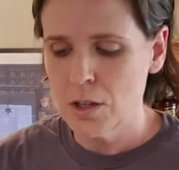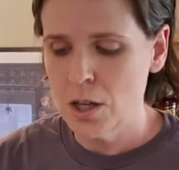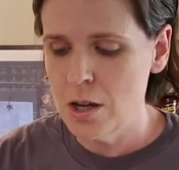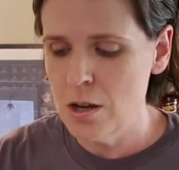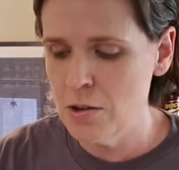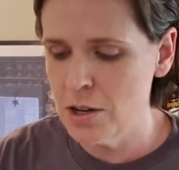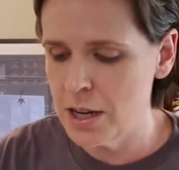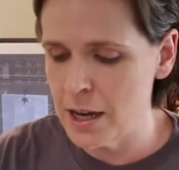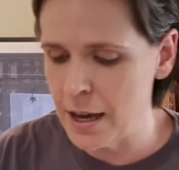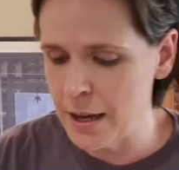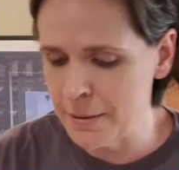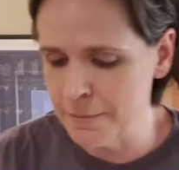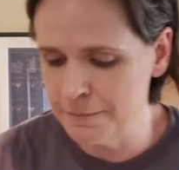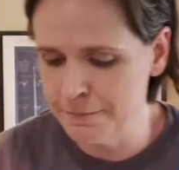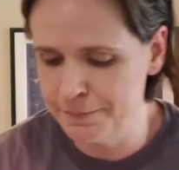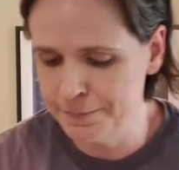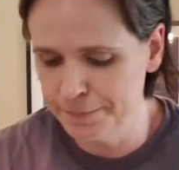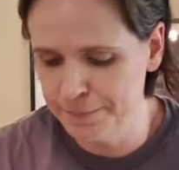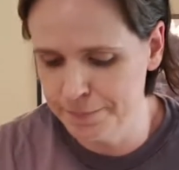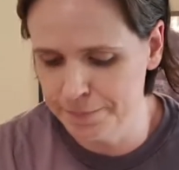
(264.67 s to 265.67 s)
Okay.
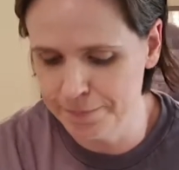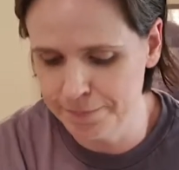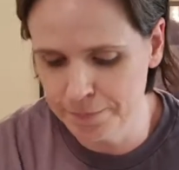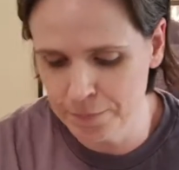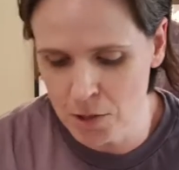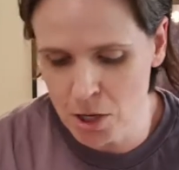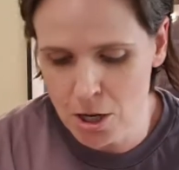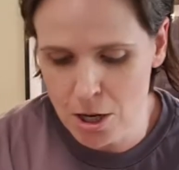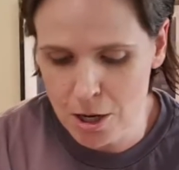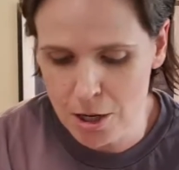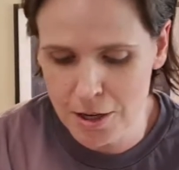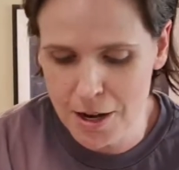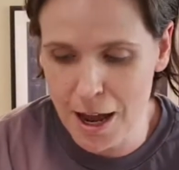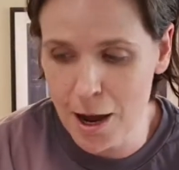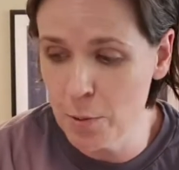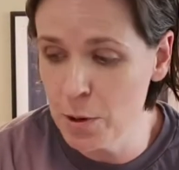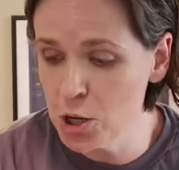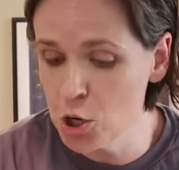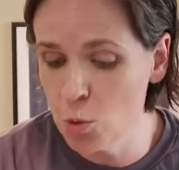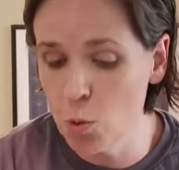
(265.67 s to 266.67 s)
Now,
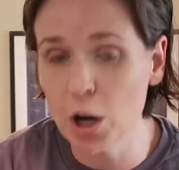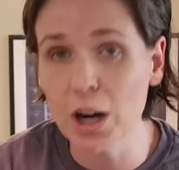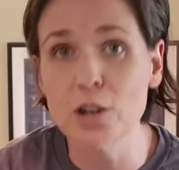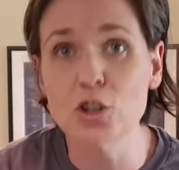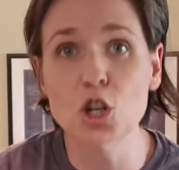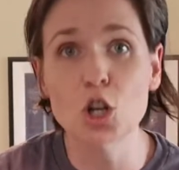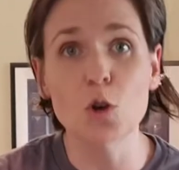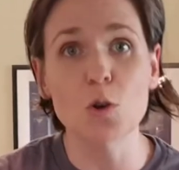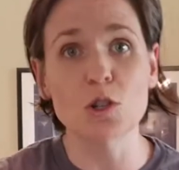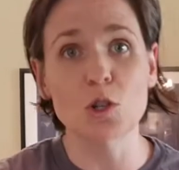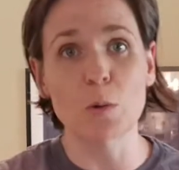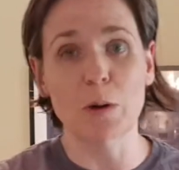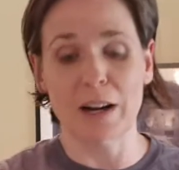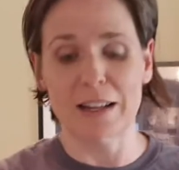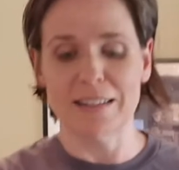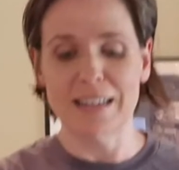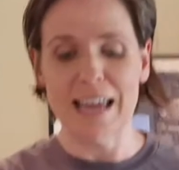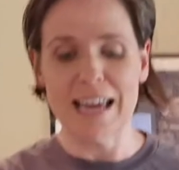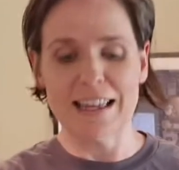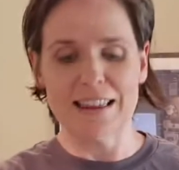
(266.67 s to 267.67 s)
what you want to do is you want
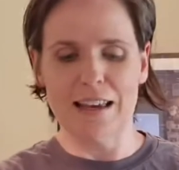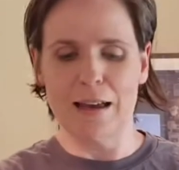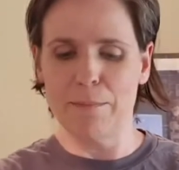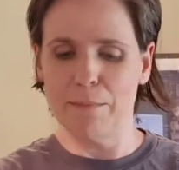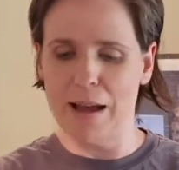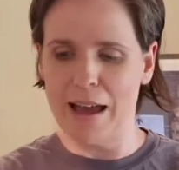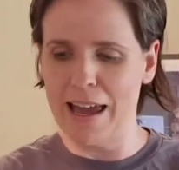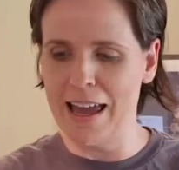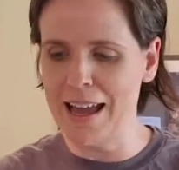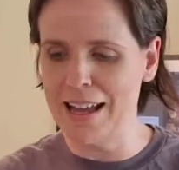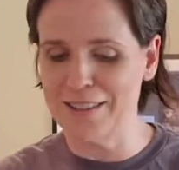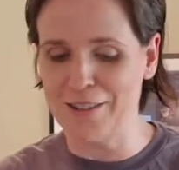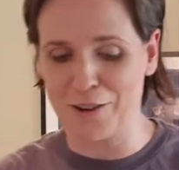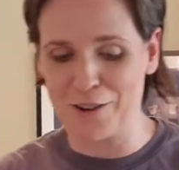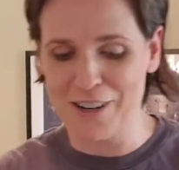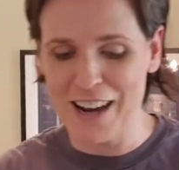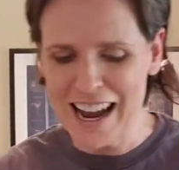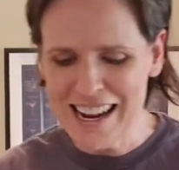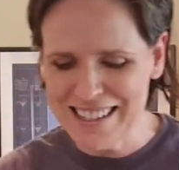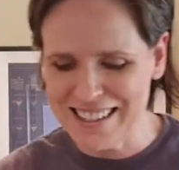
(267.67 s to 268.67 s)
to take that, my hands are
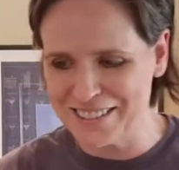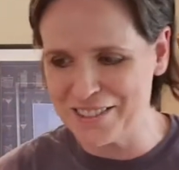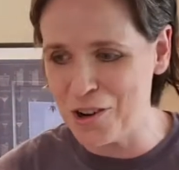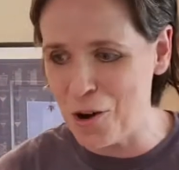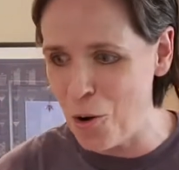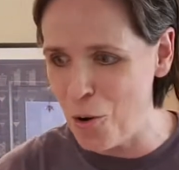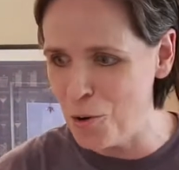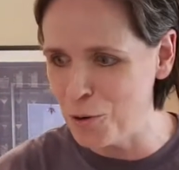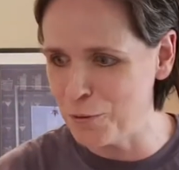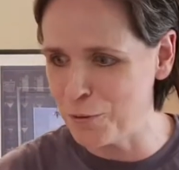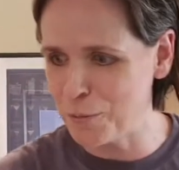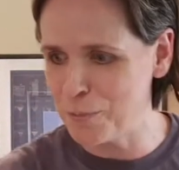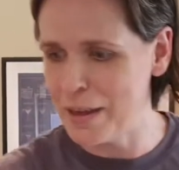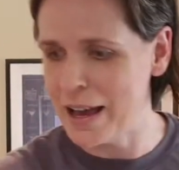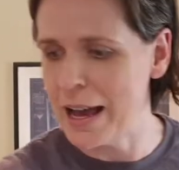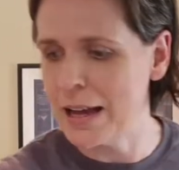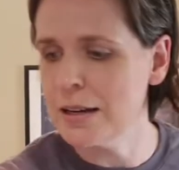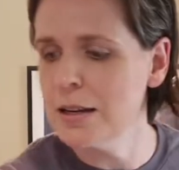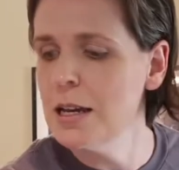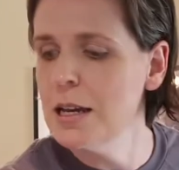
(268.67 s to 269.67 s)
nice and cold from
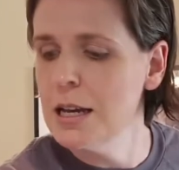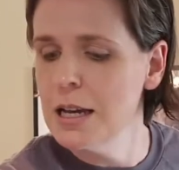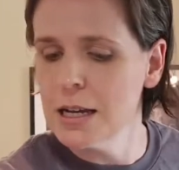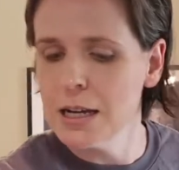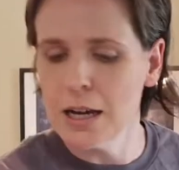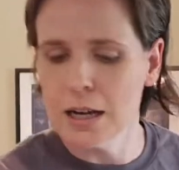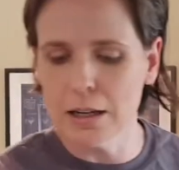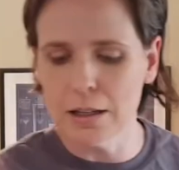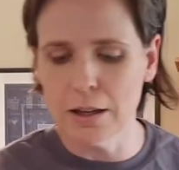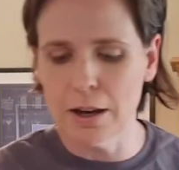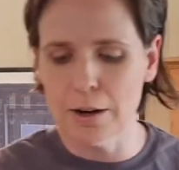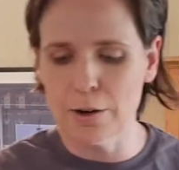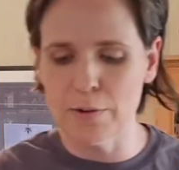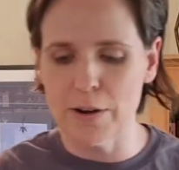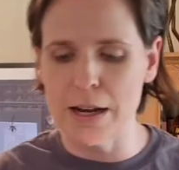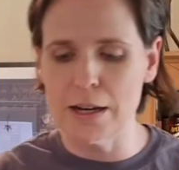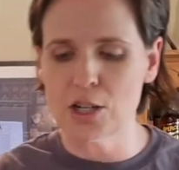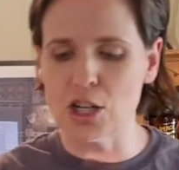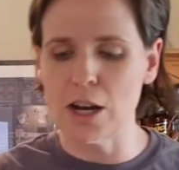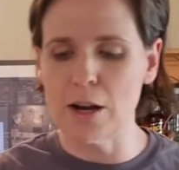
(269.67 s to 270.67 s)
that. Got a lot of
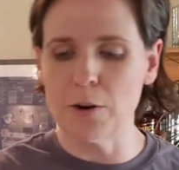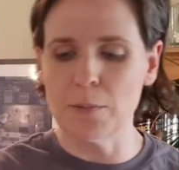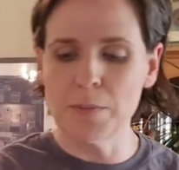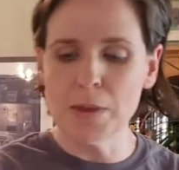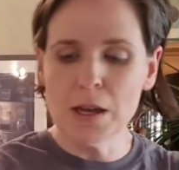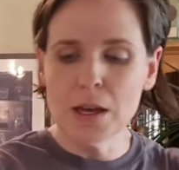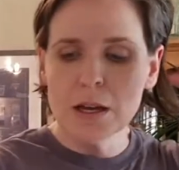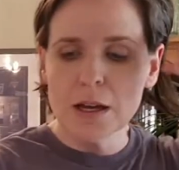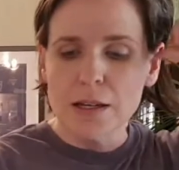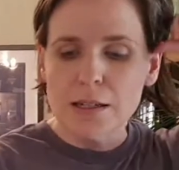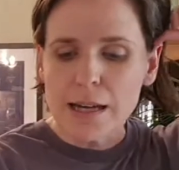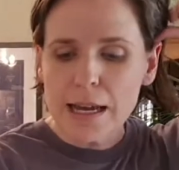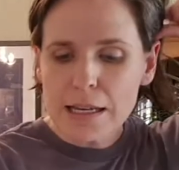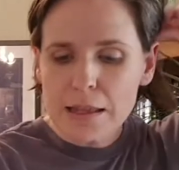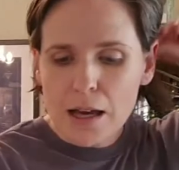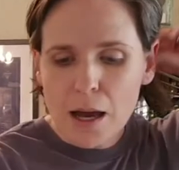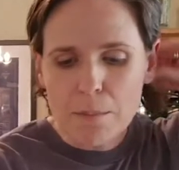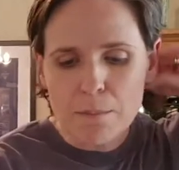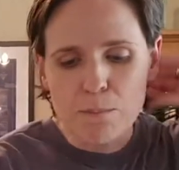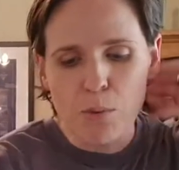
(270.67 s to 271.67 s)
rage out. Take
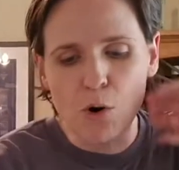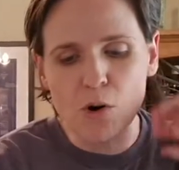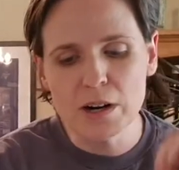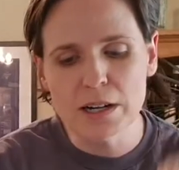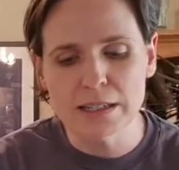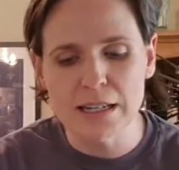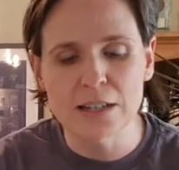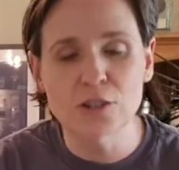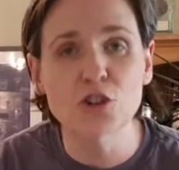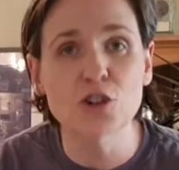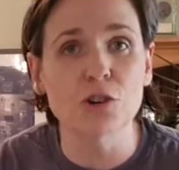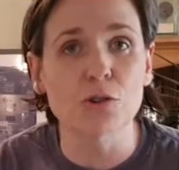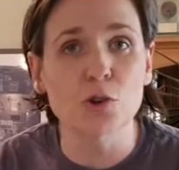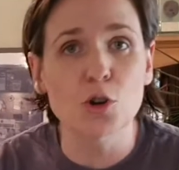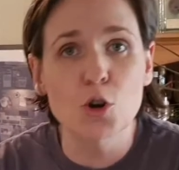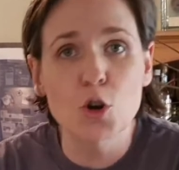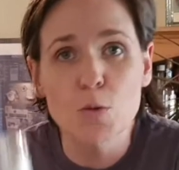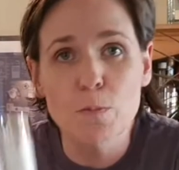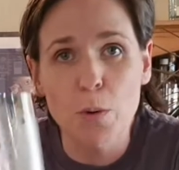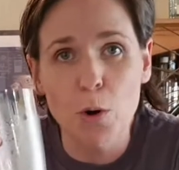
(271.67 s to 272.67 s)
that, pour it into your
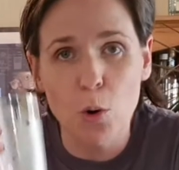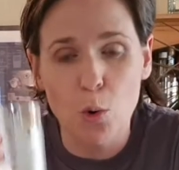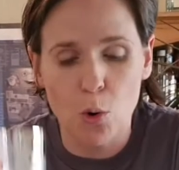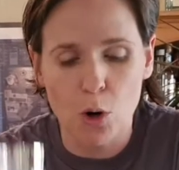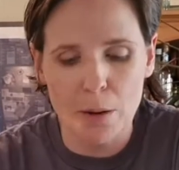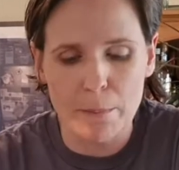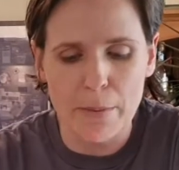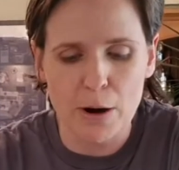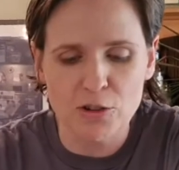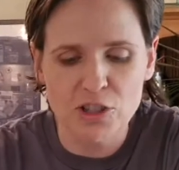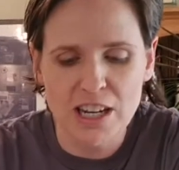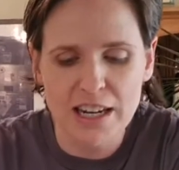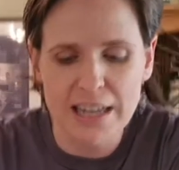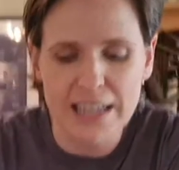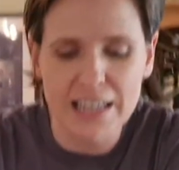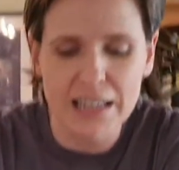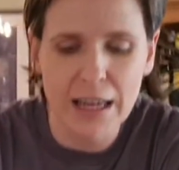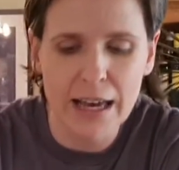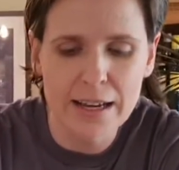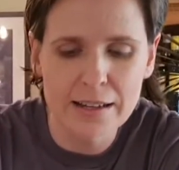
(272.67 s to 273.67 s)
coupe or martini
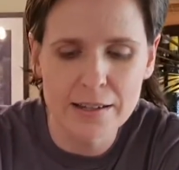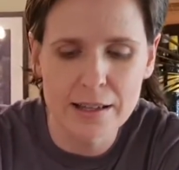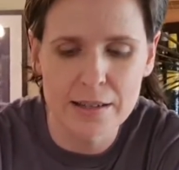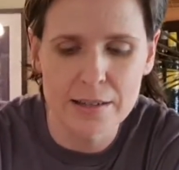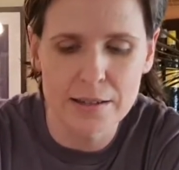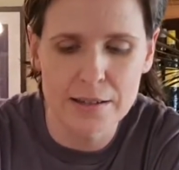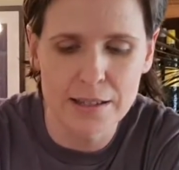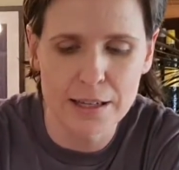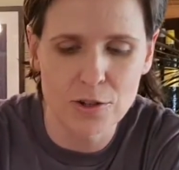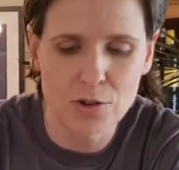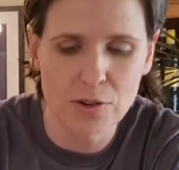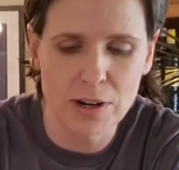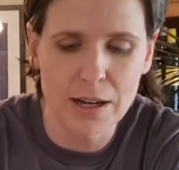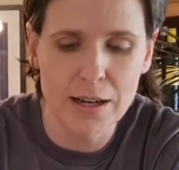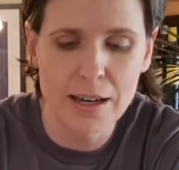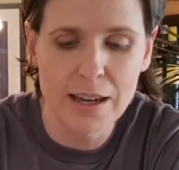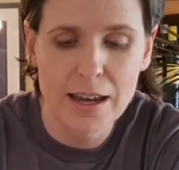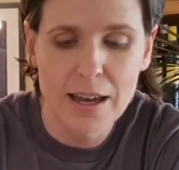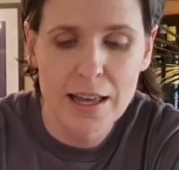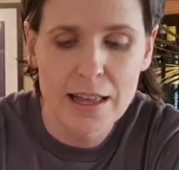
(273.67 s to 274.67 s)
glass. This is a
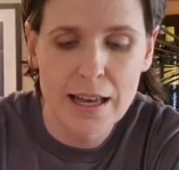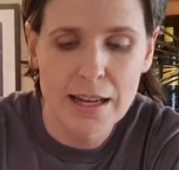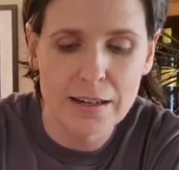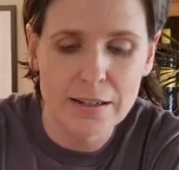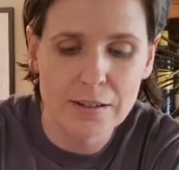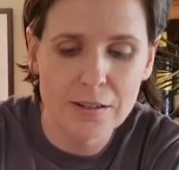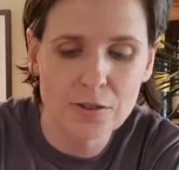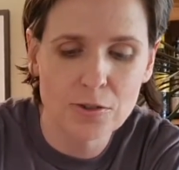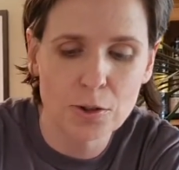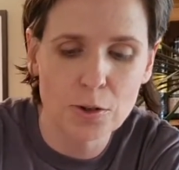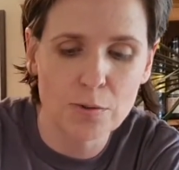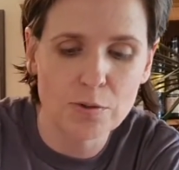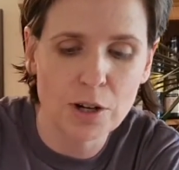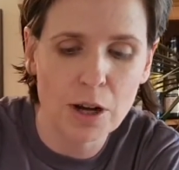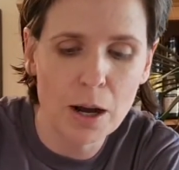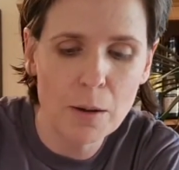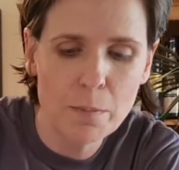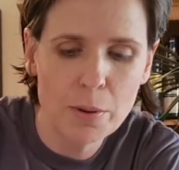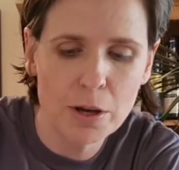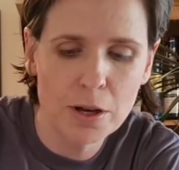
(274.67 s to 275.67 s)
drink that is served
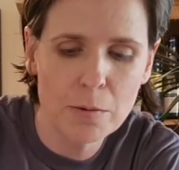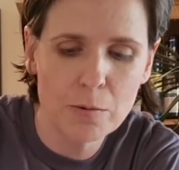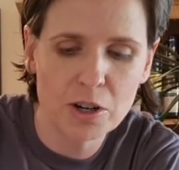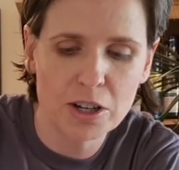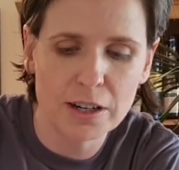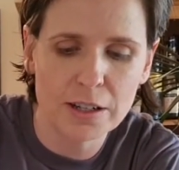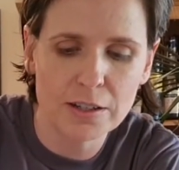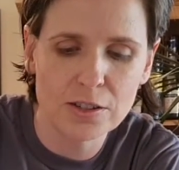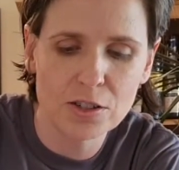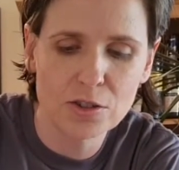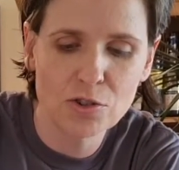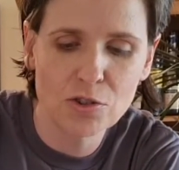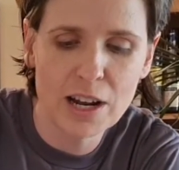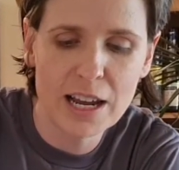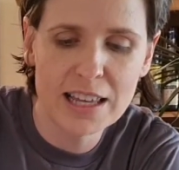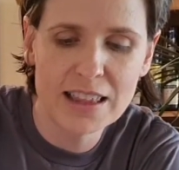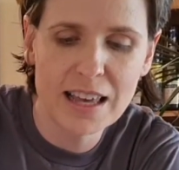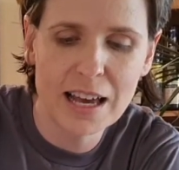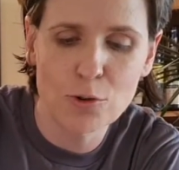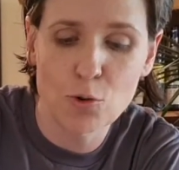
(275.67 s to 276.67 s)
up. We're going to
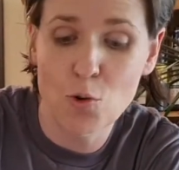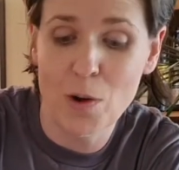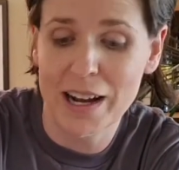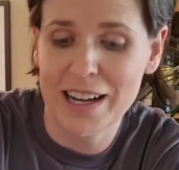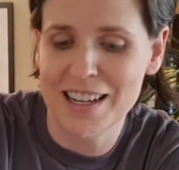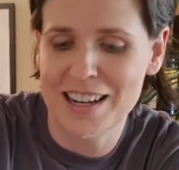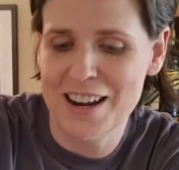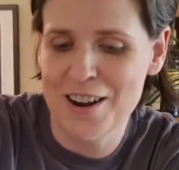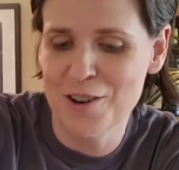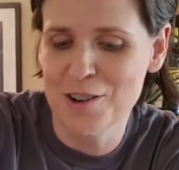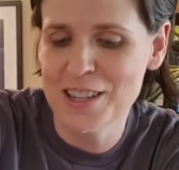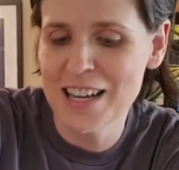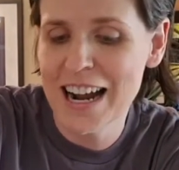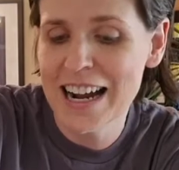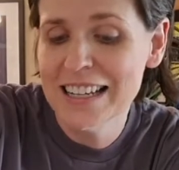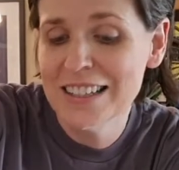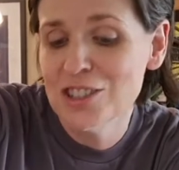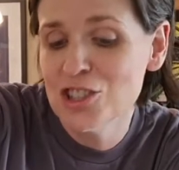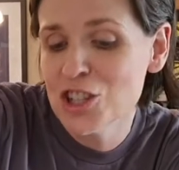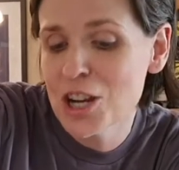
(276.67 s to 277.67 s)
strain that. Ooh, I can hear the
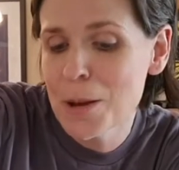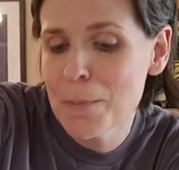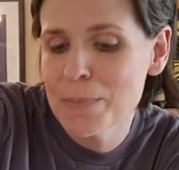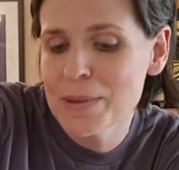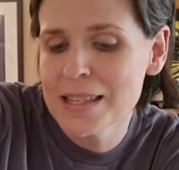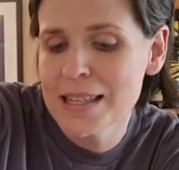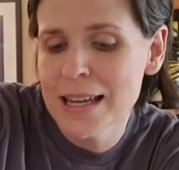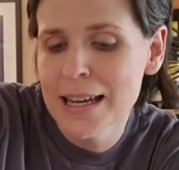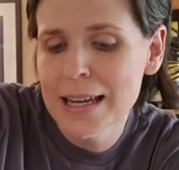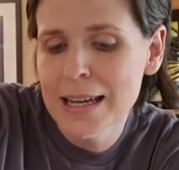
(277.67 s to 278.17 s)
ice chips.